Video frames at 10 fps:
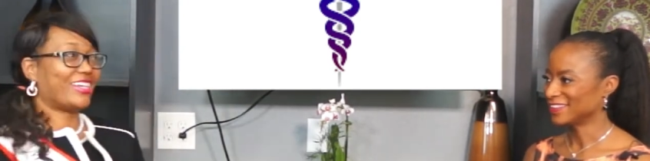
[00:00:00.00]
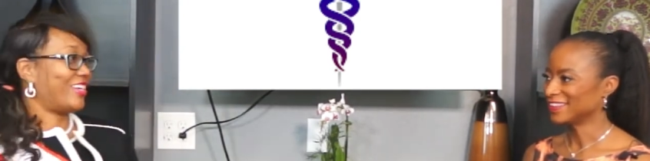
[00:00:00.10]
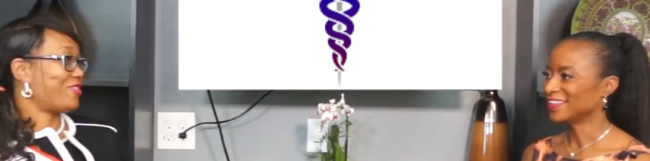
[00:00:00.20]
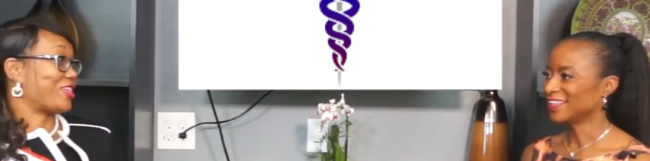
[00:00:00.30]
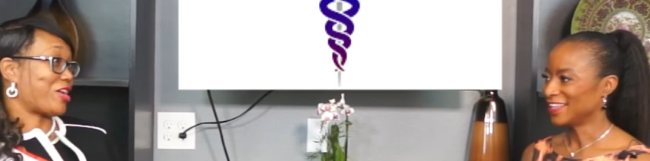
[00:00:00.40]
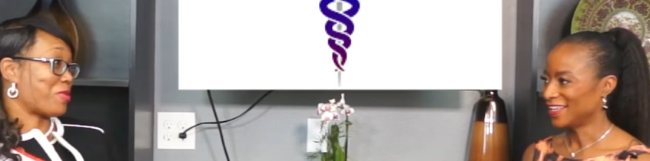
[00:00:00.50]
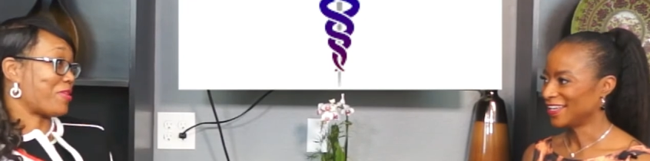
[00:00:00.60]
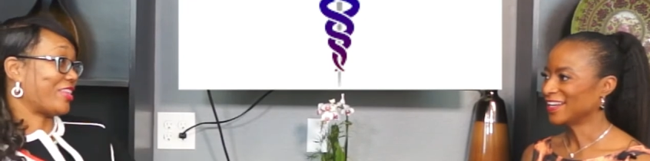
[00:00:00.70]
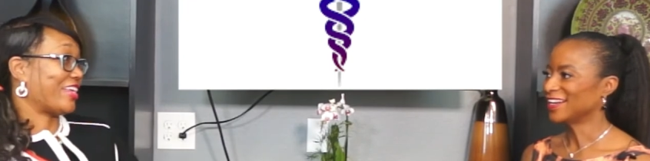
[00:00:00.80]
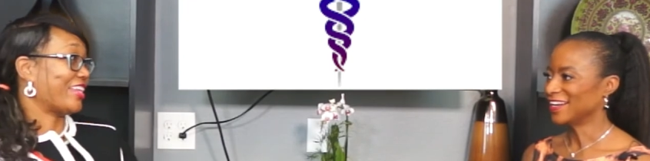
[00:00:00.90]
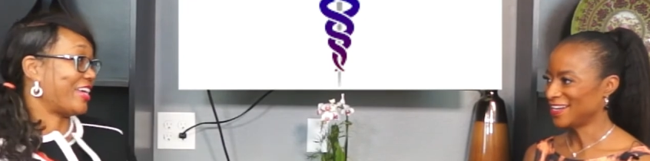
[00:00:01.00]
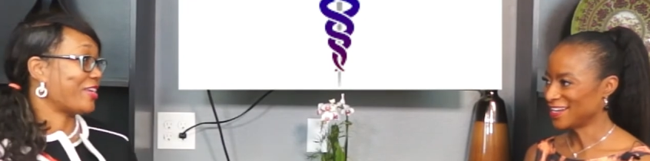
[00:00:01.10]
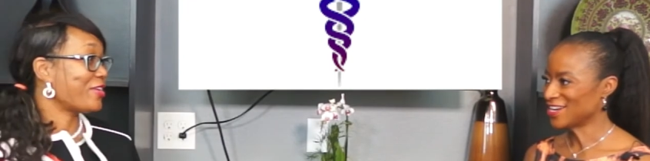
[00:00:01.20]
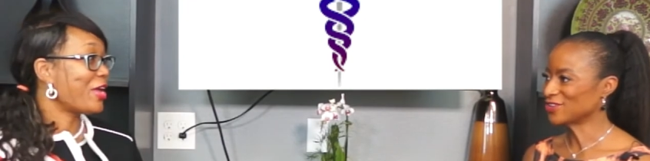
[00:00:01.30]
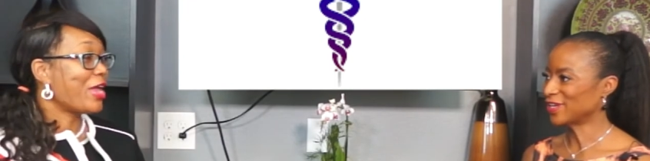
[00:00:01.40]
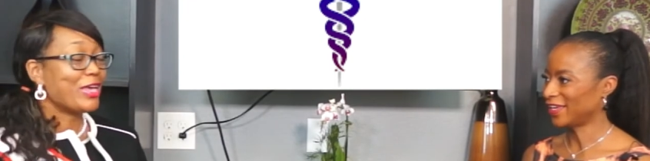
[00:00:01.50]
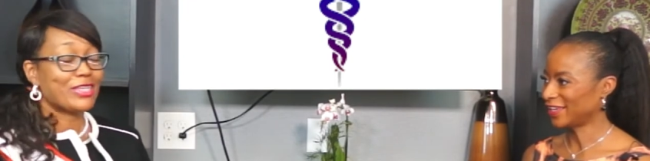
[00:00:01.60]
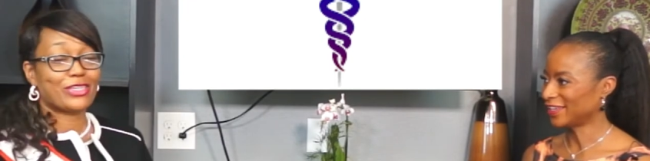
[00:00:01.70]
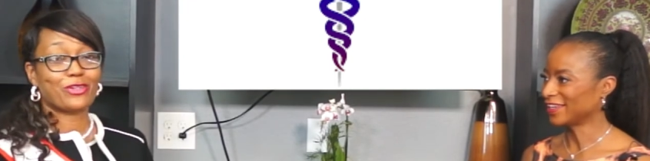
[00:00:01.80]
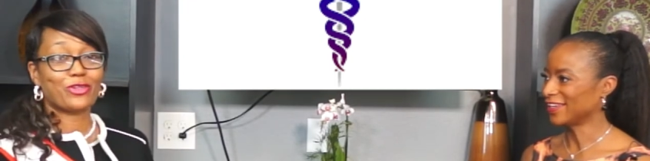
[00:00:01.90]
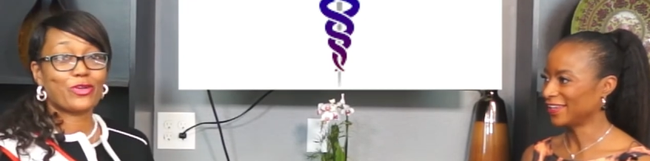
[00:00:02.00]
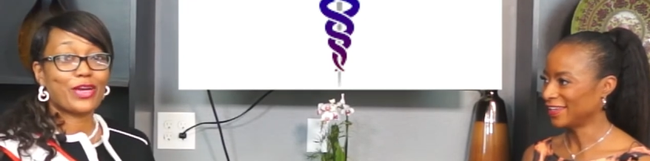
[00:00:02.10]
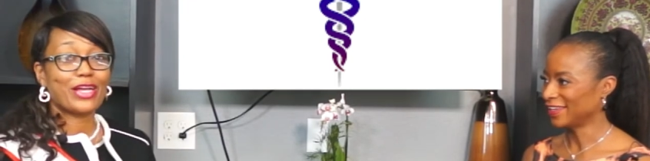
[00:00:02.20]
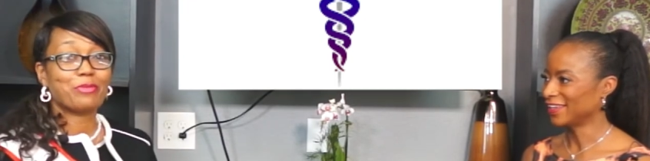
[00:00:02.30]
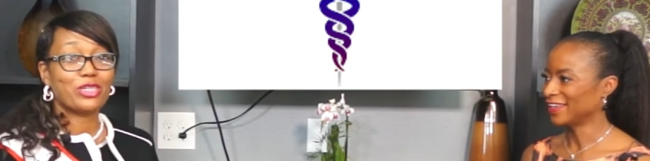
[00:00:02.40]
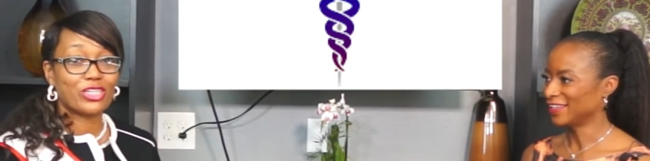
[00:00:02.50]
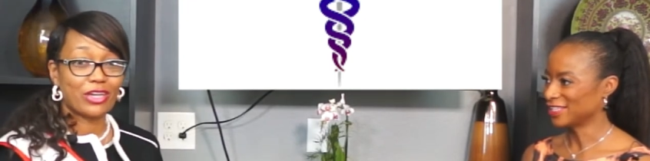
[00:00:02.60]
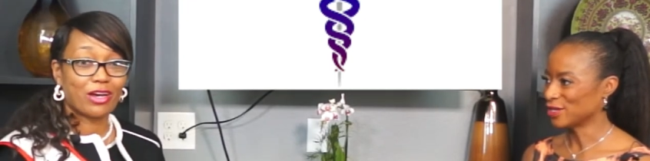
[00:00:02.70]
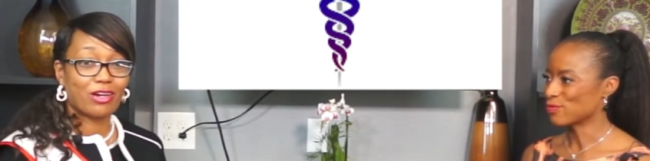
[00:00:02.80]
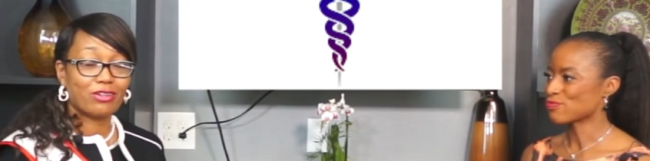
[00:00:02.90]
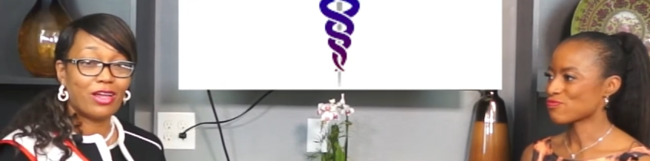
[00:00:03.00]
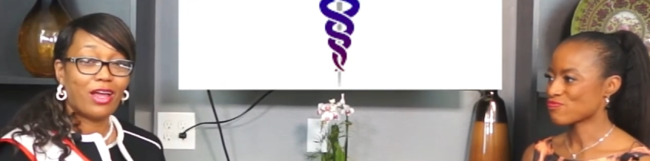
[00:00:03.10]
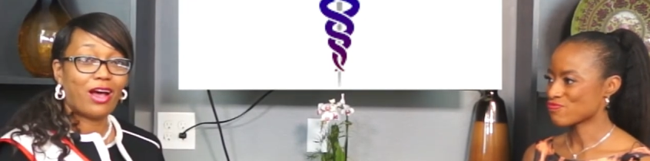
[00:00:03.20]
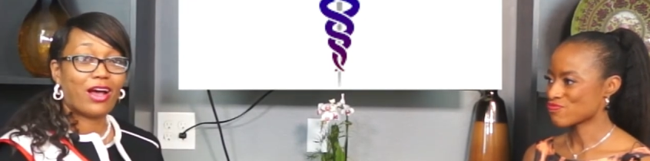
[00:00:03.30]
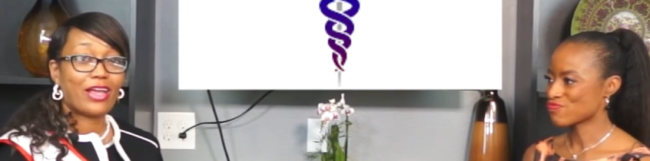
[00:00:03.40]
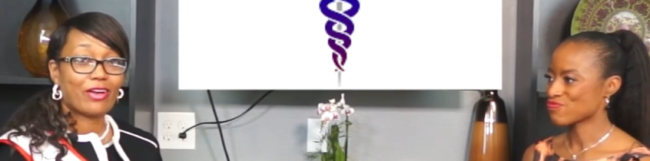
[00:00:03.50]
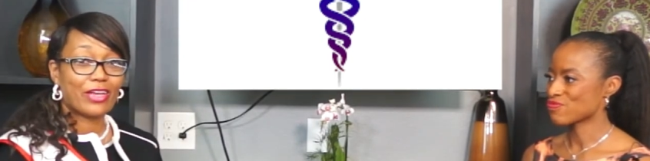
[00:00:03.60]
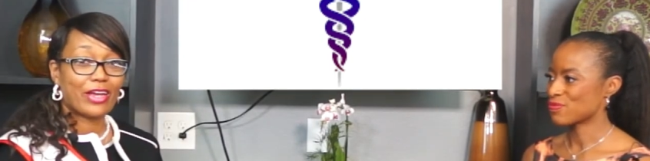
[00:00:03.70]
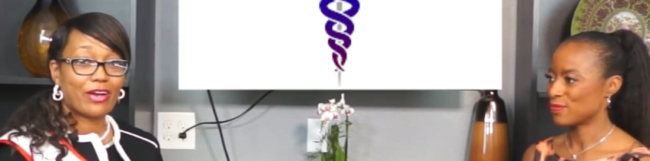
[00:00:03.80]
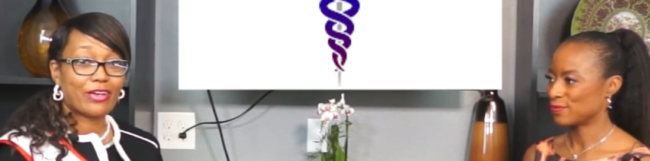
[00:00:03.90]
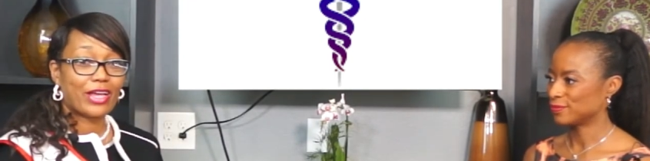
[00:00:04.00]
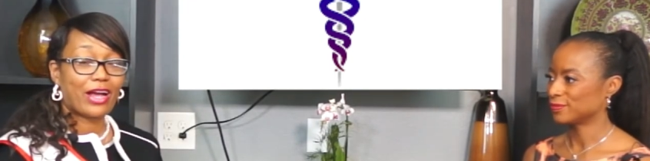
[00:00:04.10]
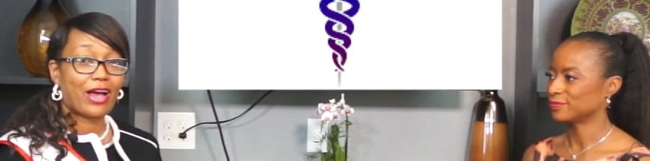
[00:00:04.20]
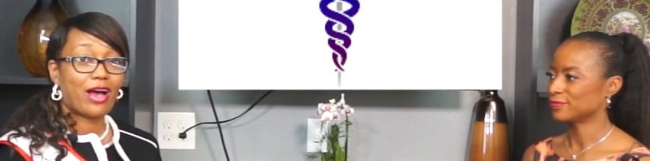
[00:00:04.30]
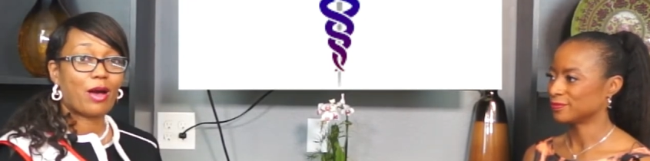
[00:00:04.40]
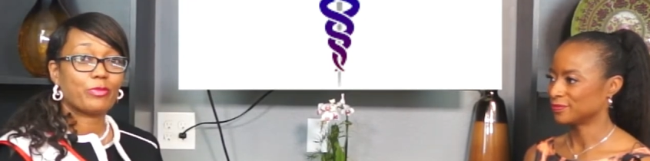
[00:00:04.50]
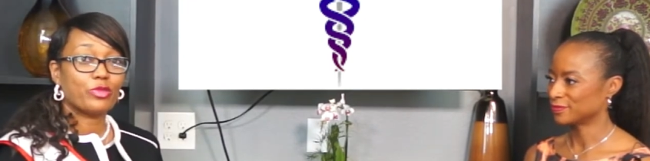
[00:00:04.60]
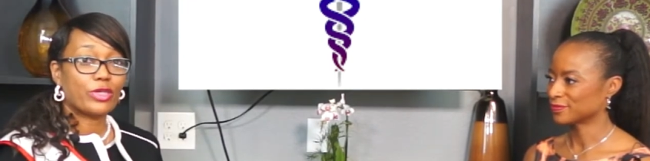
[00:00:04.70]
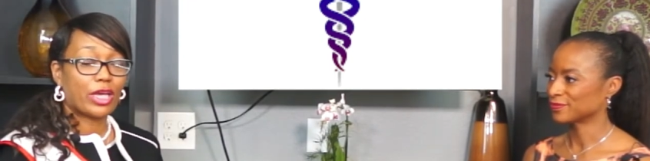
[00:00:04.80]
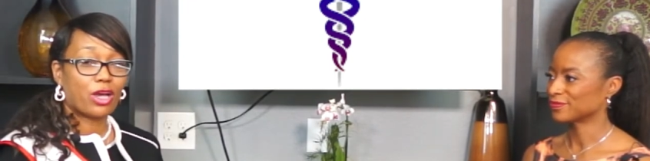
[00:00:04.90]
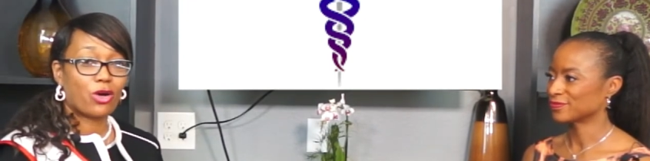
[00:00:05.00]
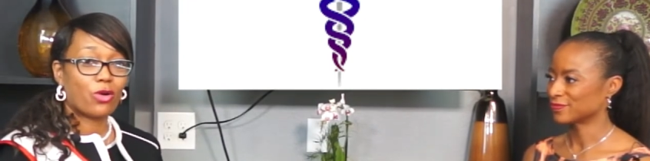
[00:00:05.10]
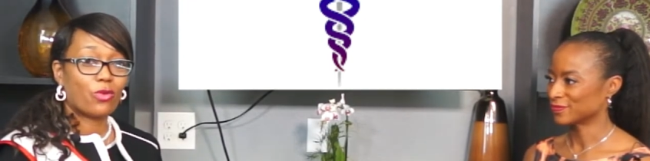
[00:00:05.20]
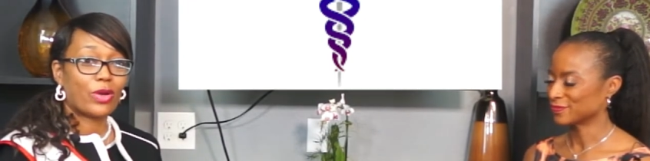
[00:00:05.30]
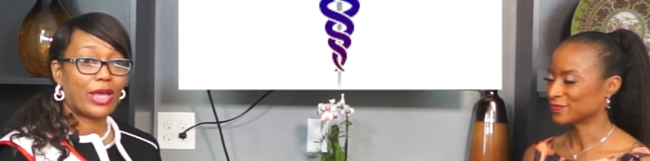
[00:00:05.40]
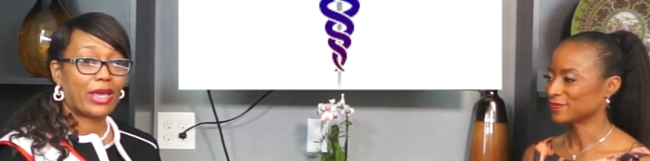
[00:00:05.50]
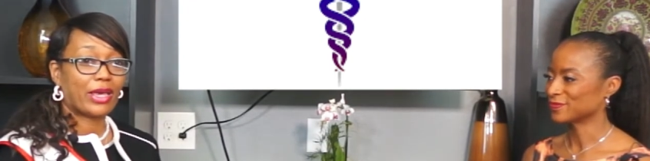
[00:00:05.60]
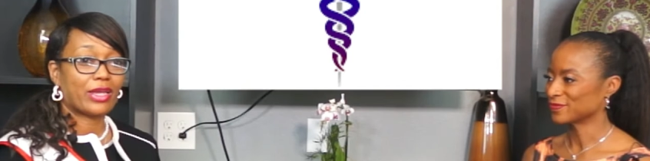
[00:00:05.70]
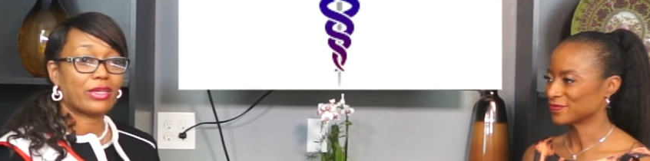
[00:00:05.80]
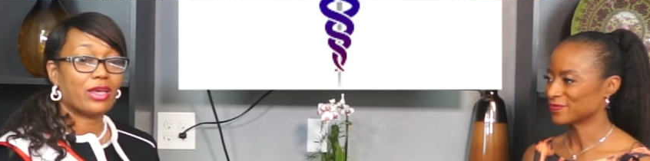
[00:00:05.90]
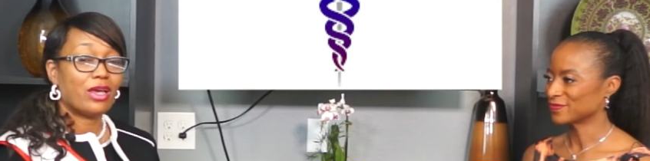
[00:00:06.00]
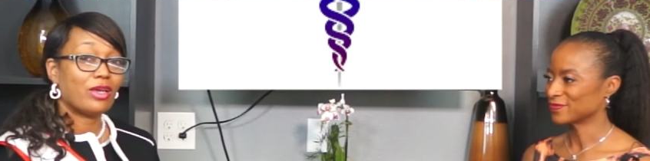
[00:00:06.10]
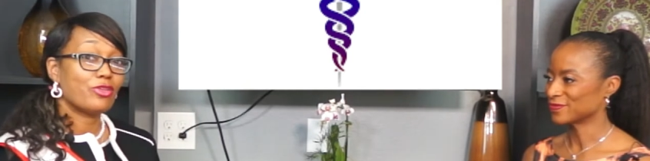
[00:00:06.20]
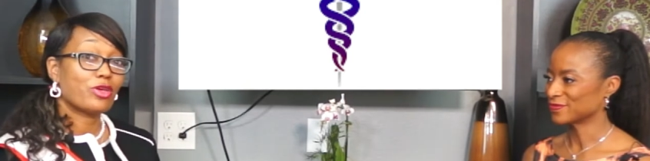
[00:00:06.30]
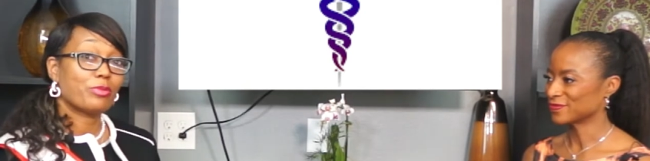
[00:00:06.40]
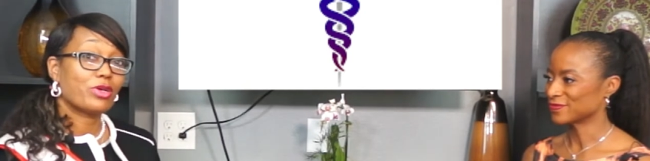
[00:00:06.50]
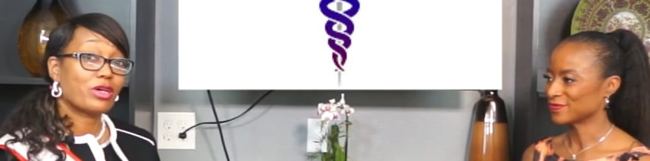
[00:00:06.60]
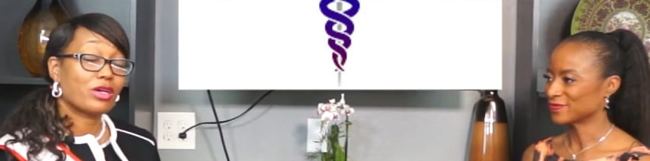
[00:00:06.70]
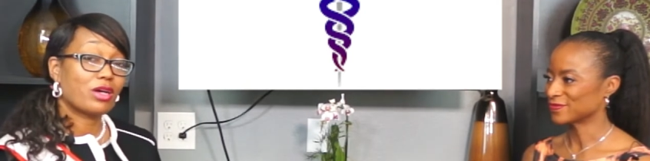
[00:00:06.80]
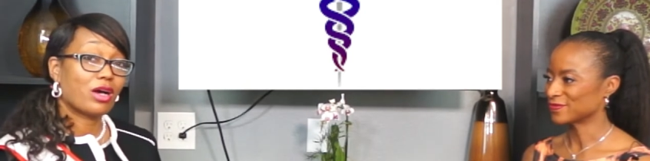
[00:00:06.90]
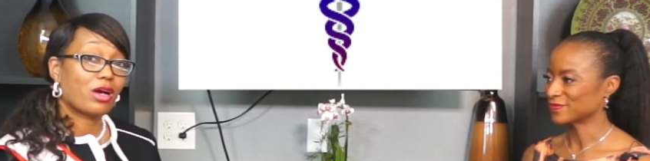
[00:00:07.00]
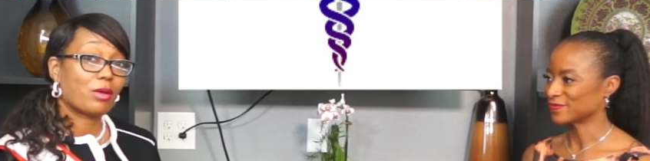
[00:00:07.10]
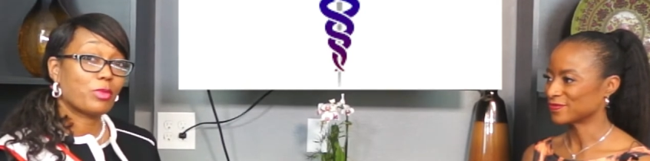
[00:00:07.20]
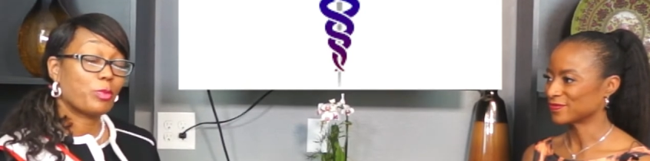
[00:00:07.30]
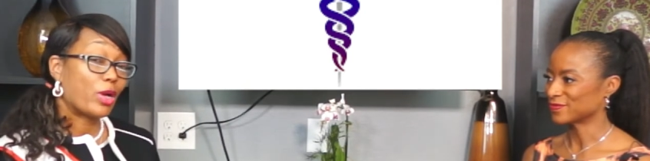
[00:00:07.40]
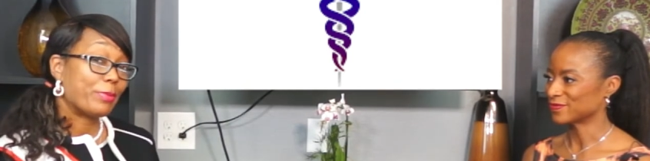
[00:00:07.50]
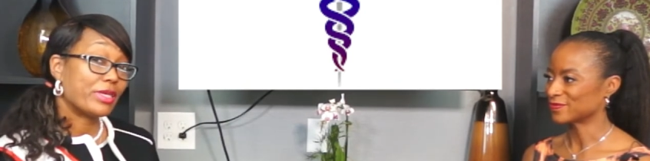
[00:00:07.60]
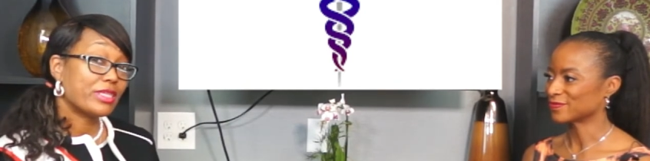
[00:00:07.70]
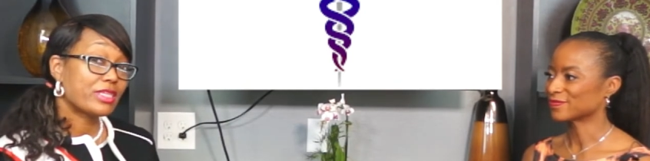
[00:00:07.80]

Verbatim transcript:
Speaker 1: we'll talk about that later. Okay. So Doria MeChelle uh, haircare.com. You can go and you can book um, appointments.